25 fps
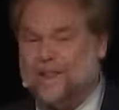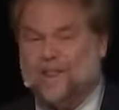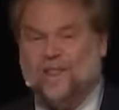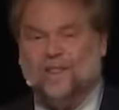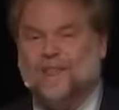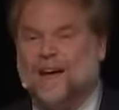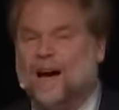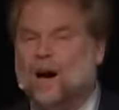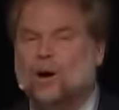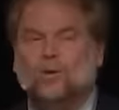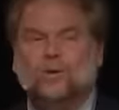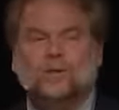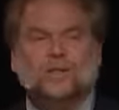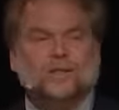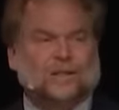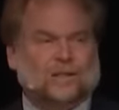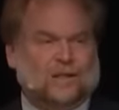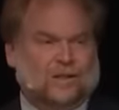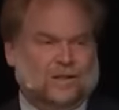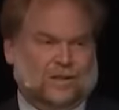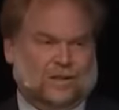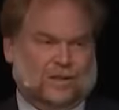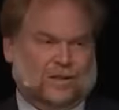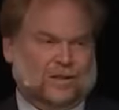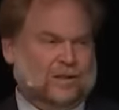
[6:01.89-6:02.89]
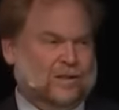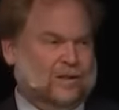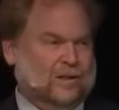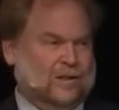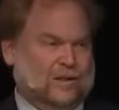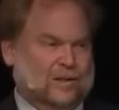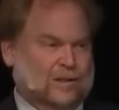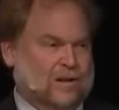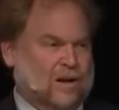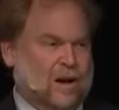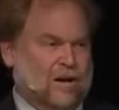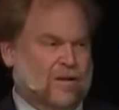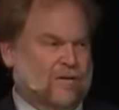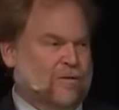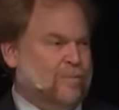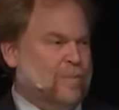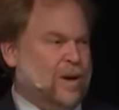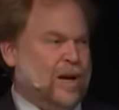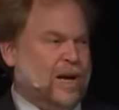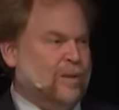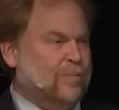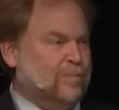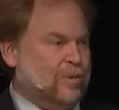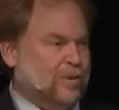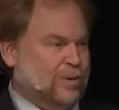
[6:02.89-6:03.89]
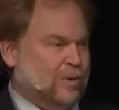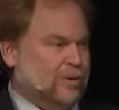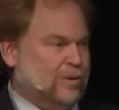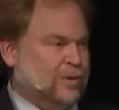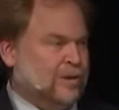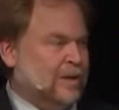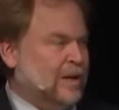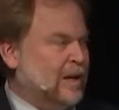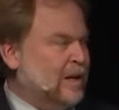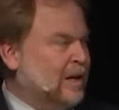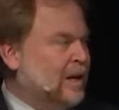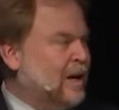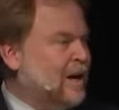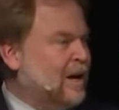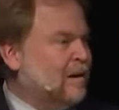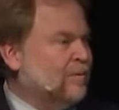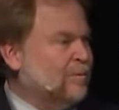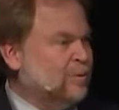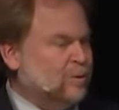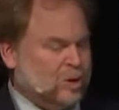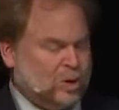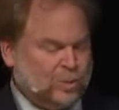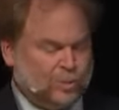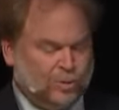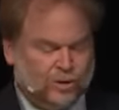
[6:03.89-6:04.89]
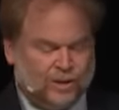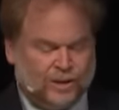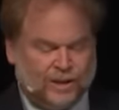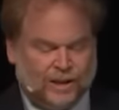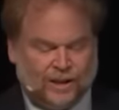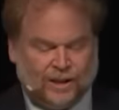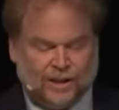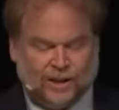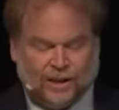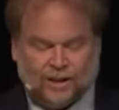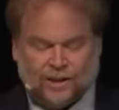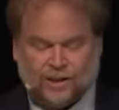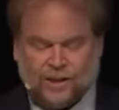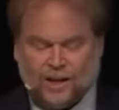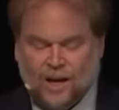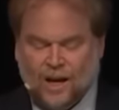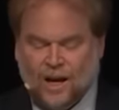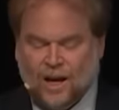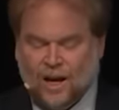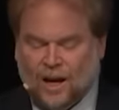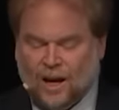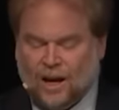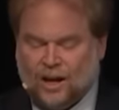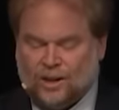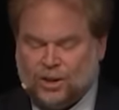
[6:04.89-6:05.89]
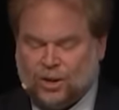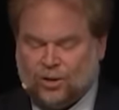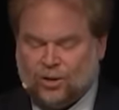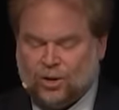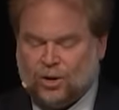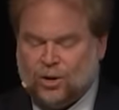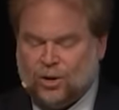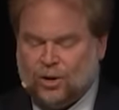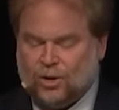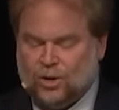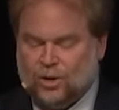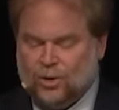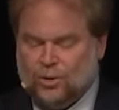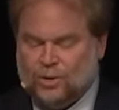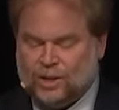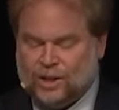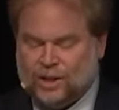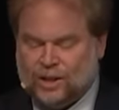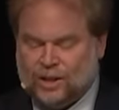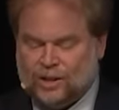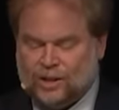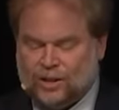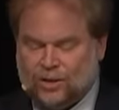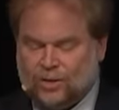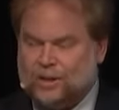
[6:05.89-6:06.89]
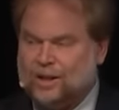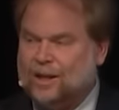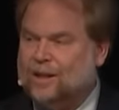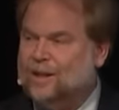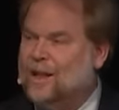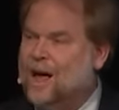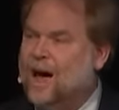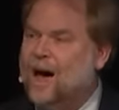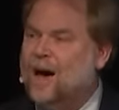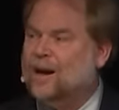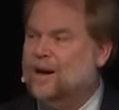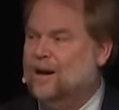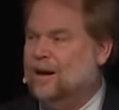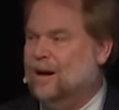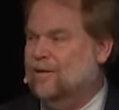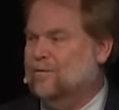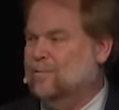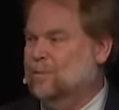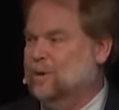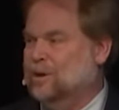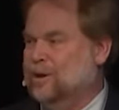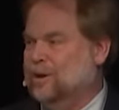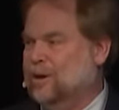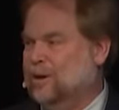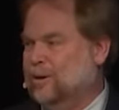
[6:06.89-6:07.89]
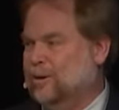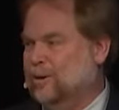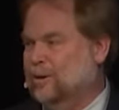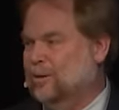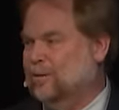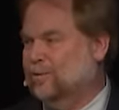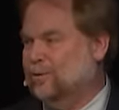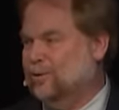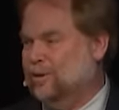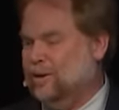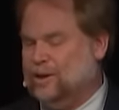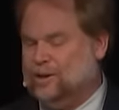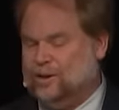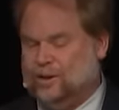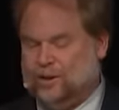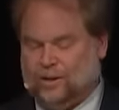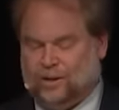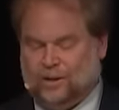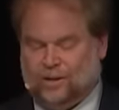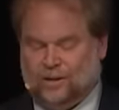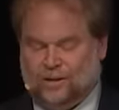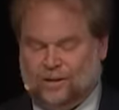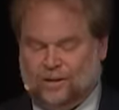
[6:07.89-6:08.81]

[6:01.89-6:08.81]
thousands of papers and conference proceedings. Uh, so the good news is there's a lot of material for us to